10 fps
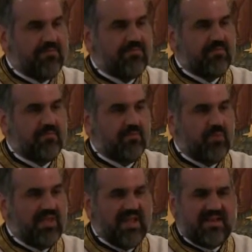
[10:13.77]
if
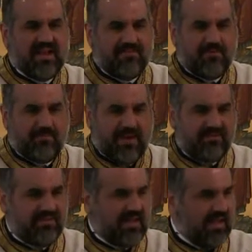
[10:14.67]
we had never
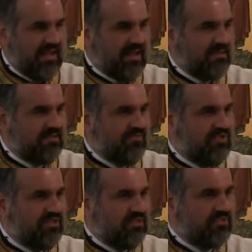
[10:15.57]
painted icons of
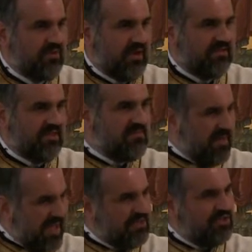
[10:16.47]
Jesus Christ,
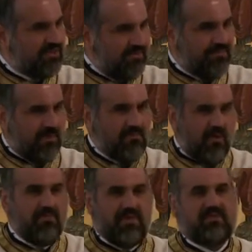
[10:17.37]
imagine for a
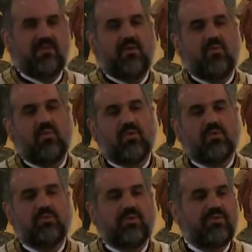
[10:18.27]
moment a
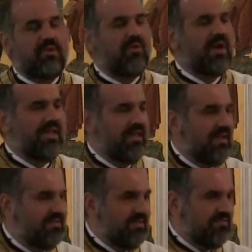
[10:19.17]
world with no
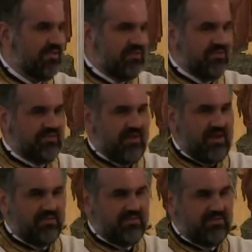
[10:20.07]
icons of Jesus
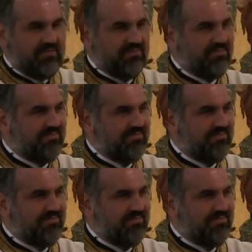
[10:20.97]
Christ.